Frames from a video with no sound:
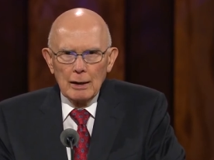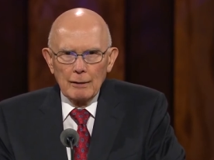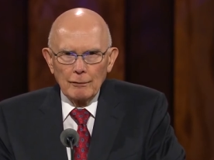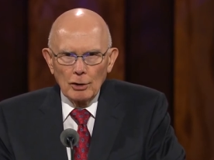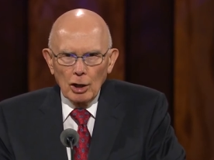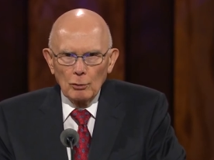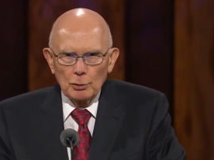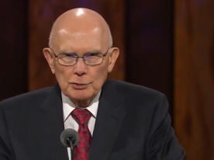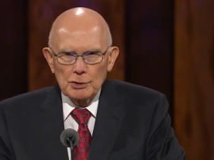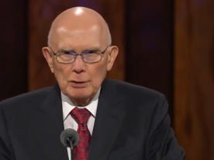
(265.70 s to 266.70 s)
that
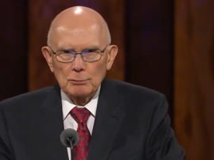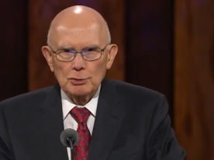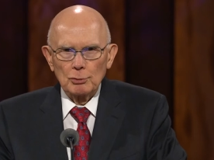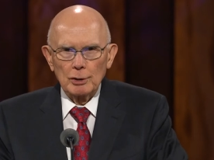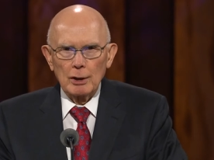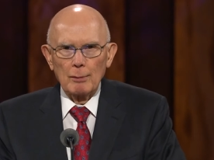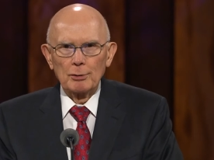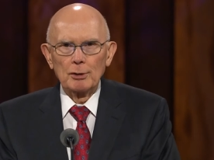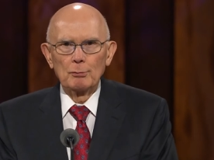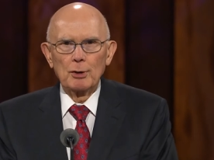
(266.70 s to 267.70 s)
always seems to
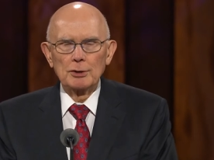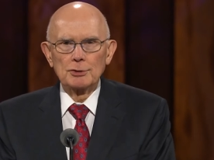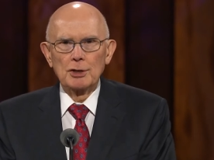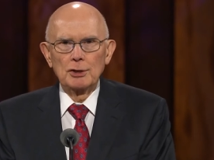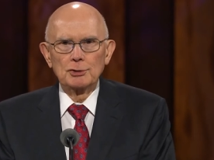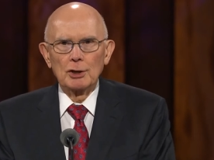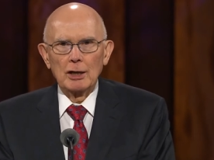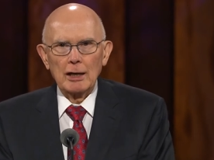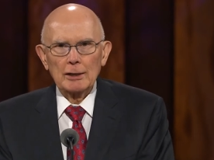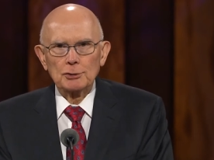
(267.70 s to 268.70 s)
accompany presidential
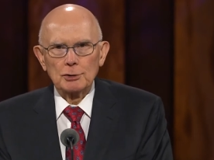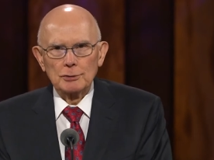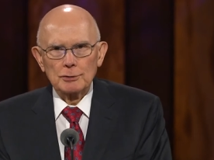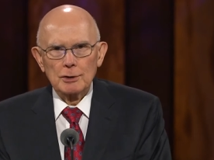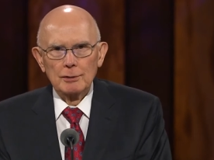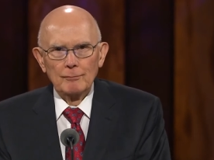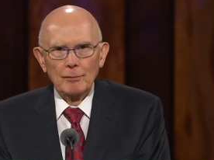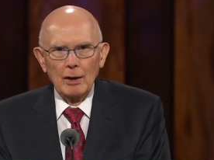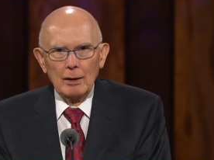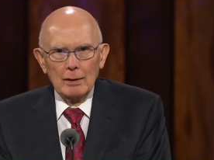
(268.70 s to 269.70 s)
elections,
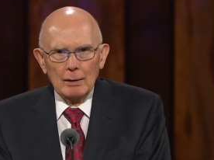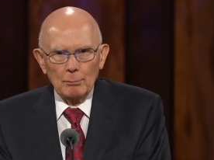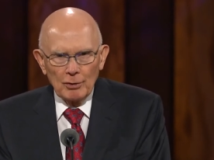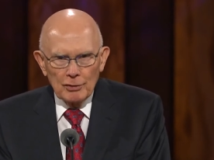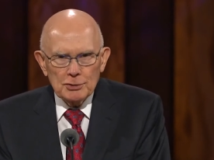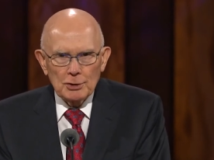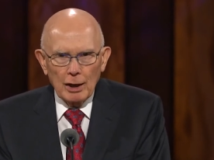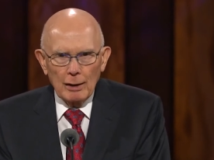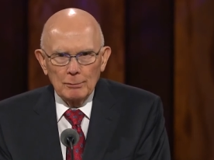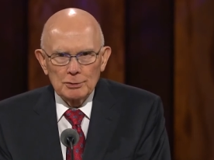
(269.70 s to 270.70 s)
but this
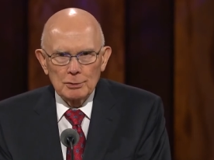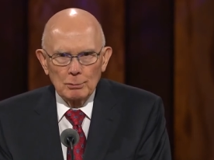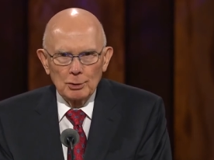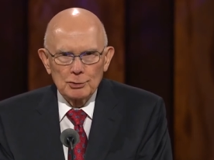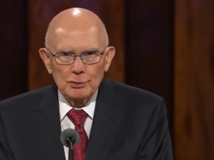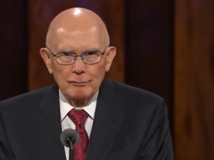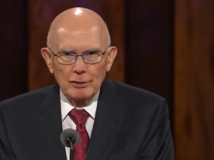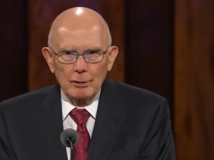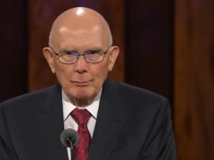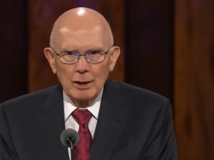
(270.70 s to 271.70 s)
time is the most
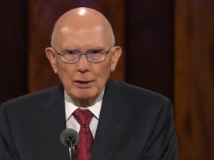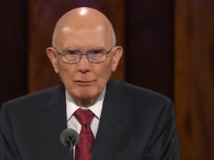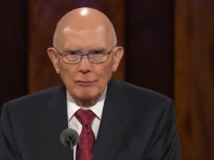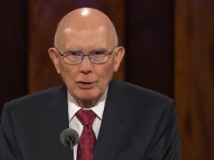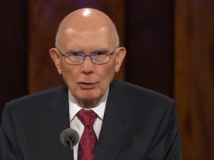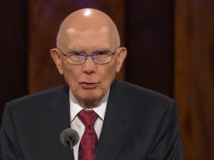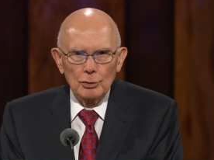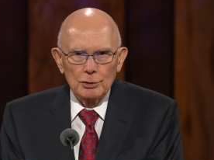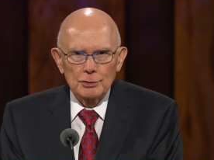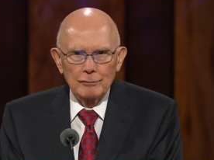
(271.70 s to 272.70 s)
severe many of the
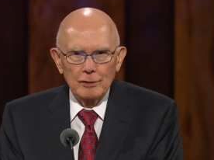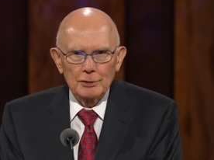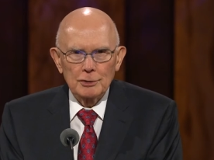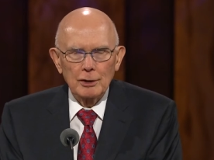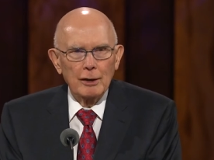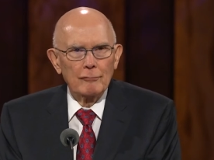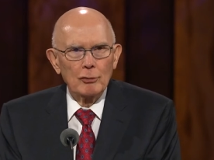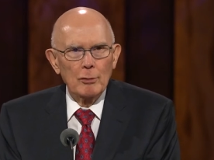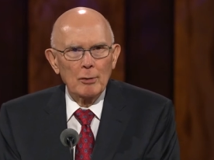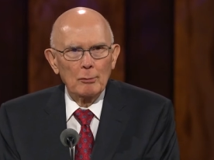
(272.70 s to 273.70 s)
oldest of us can ever
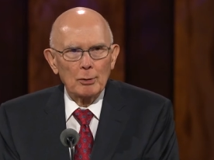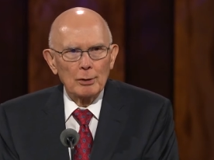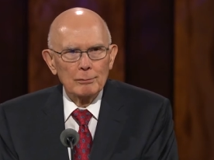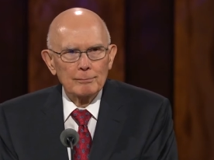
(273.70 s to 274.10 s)
remember.